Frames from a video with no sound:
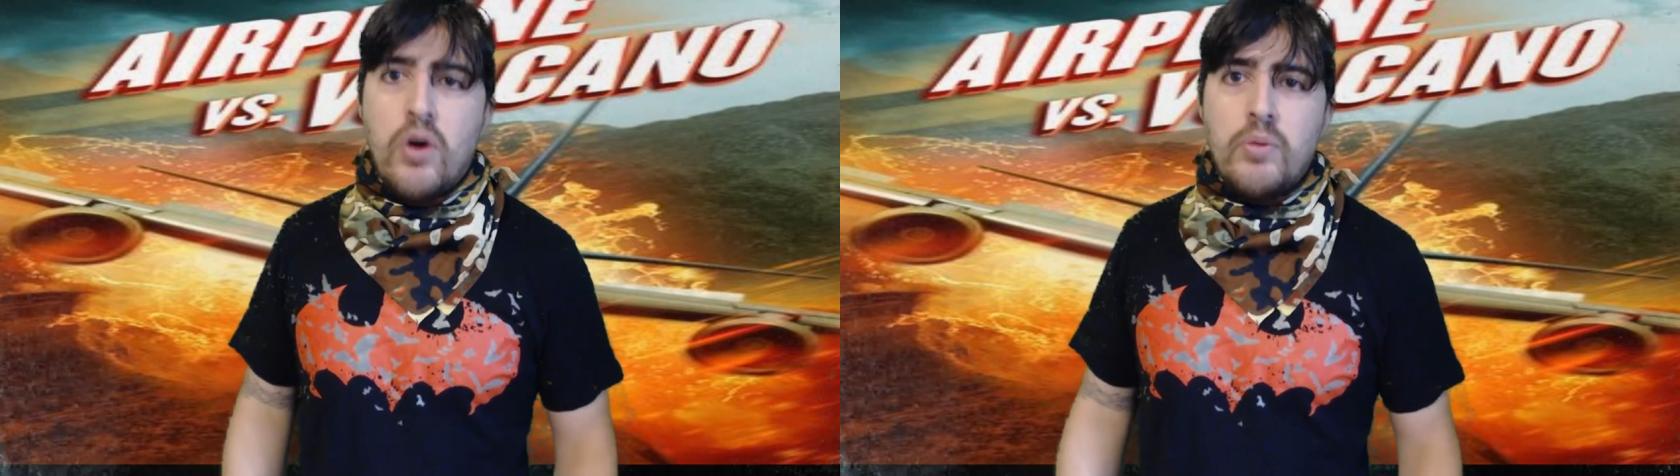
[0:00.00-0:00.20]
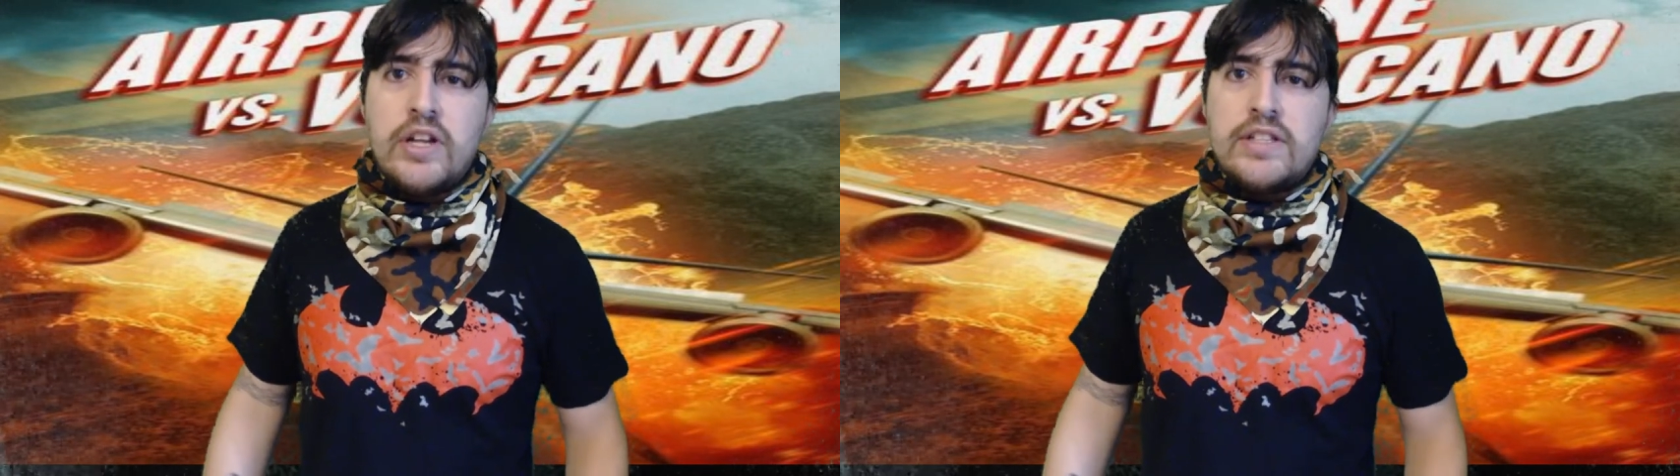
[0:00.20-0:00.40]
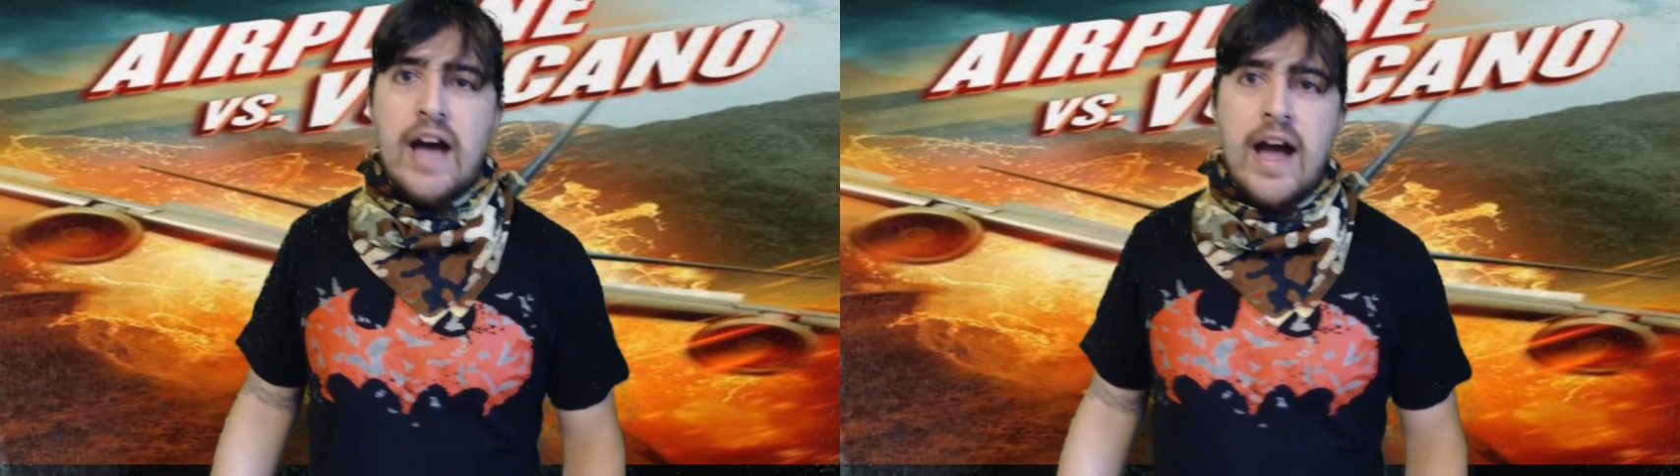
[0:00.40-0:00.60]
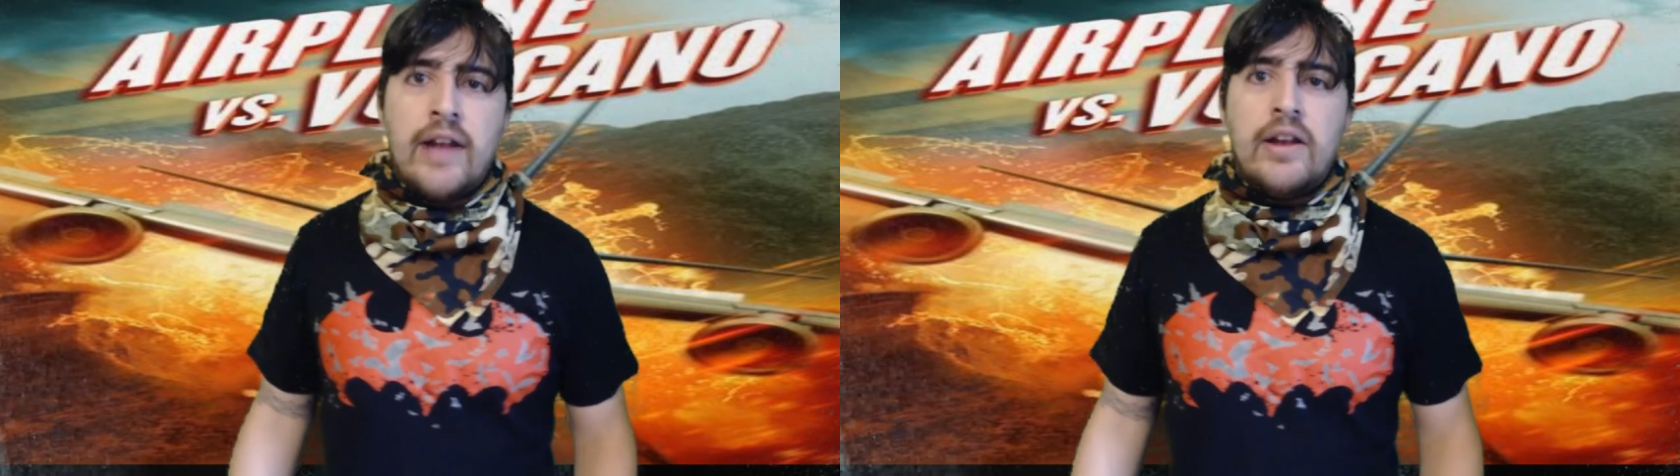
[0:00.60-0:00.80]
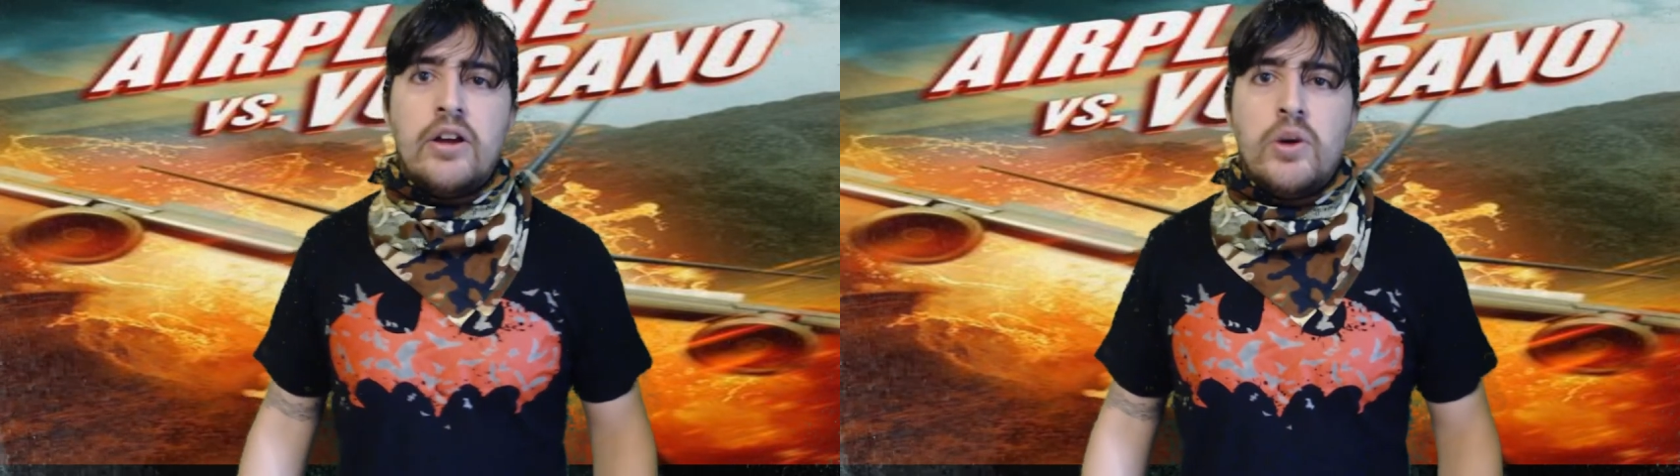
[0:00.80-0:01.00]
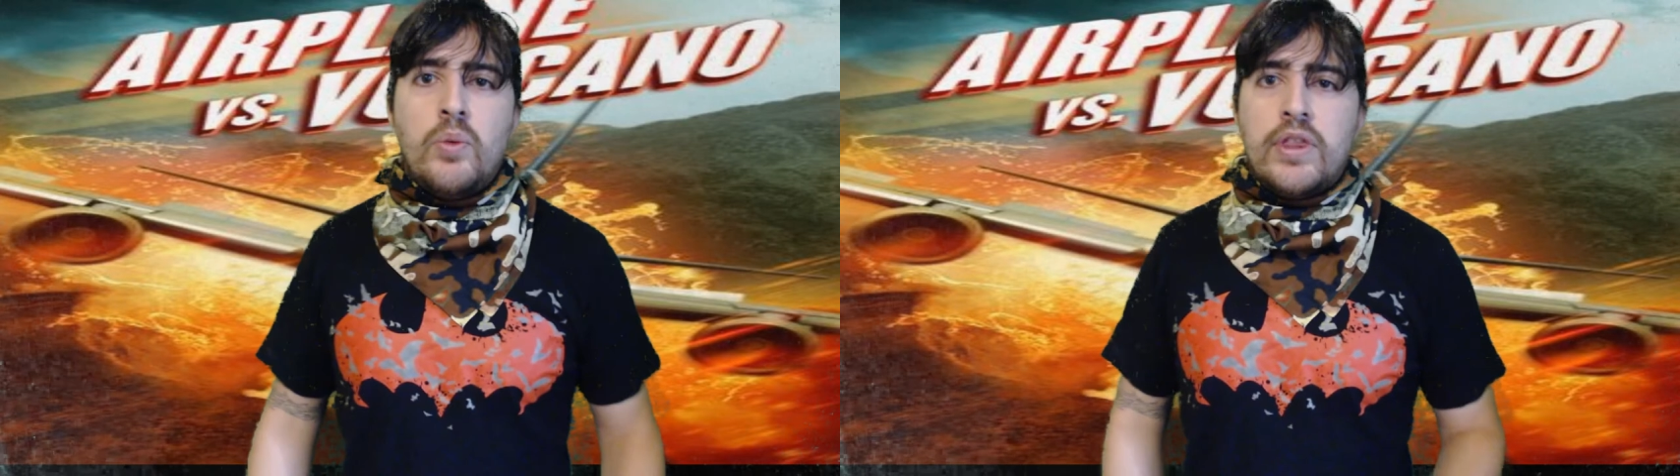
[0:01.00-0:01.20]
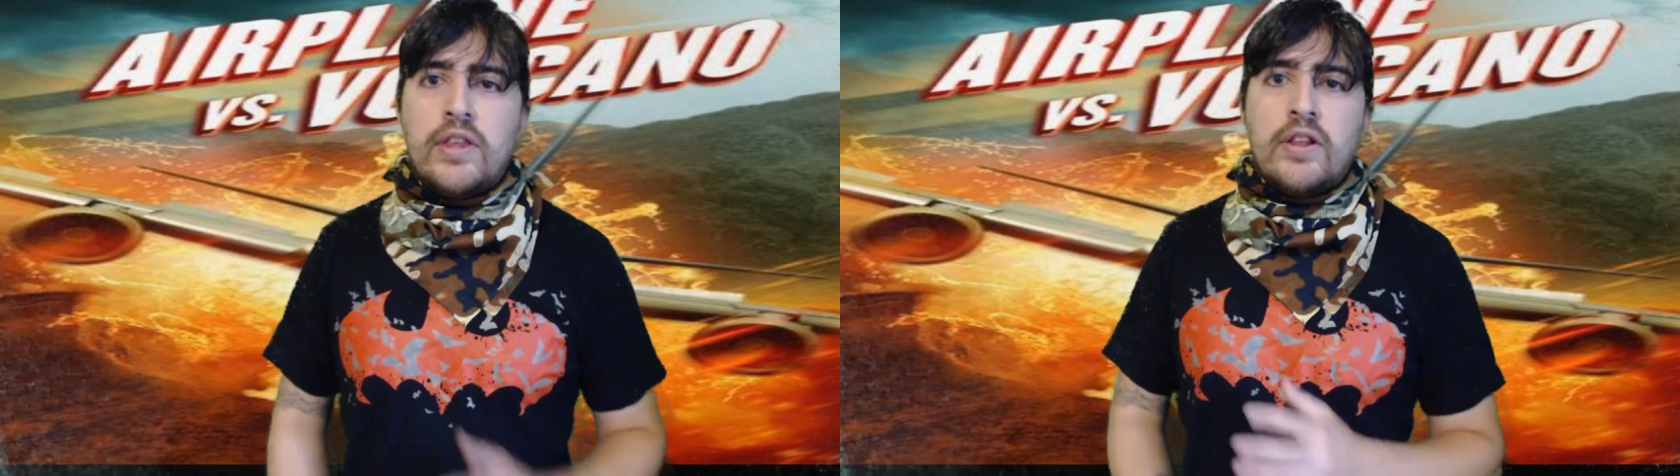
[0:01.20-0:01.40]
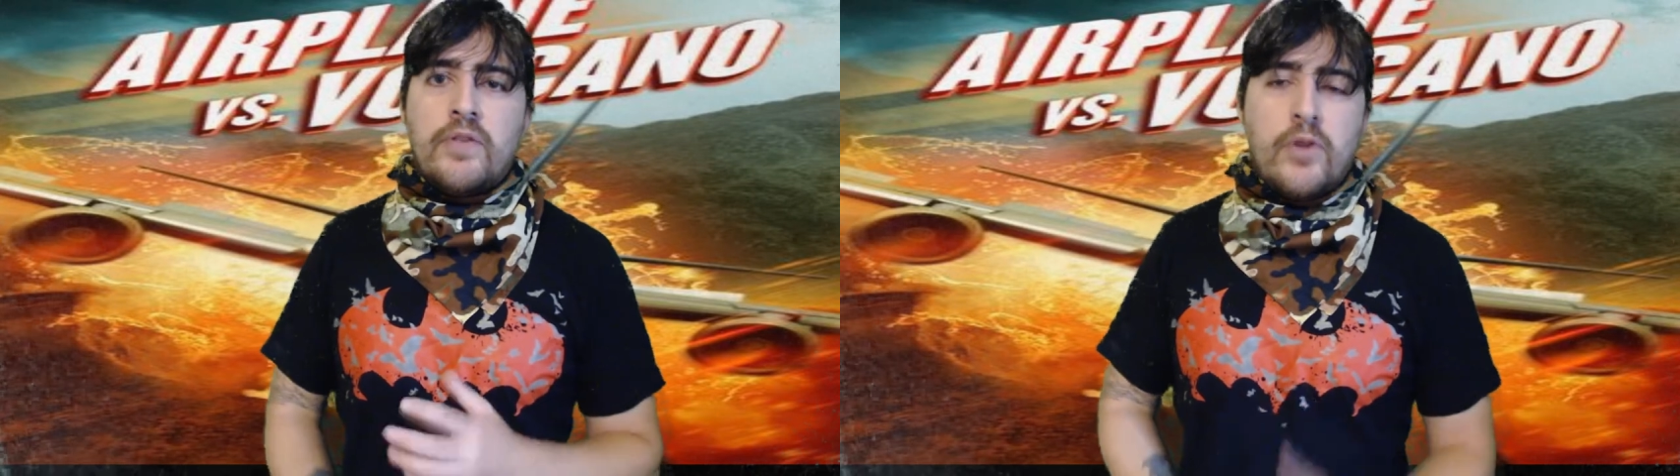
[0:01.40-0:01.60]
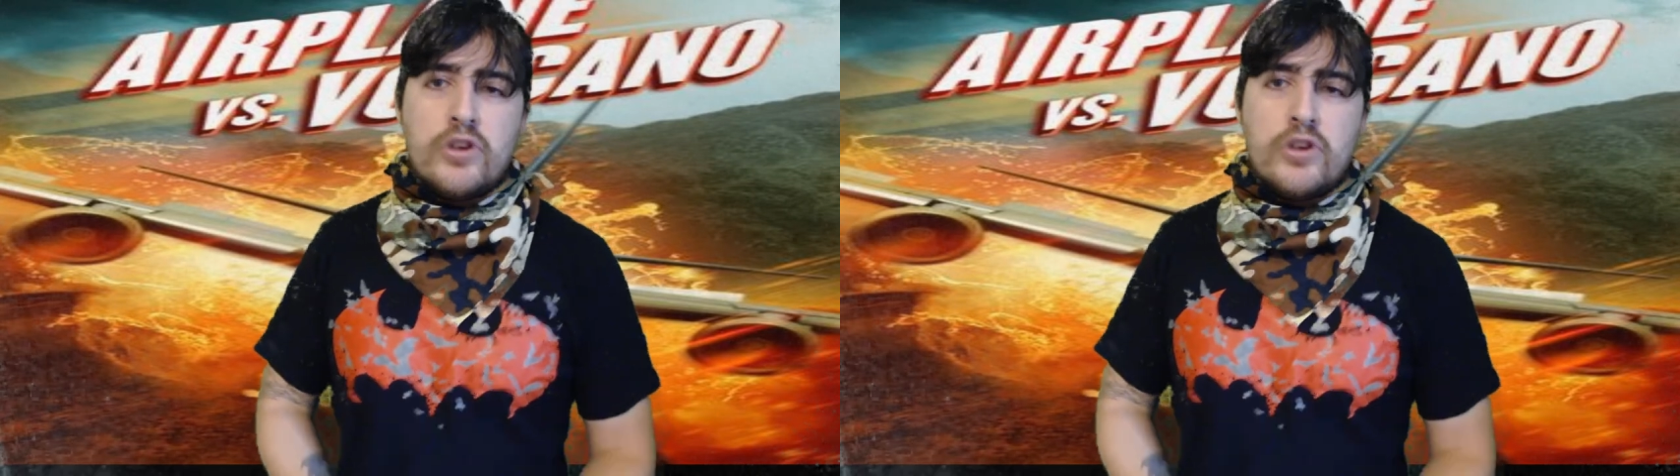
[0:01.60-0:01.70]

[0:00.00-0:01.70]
They all would have died within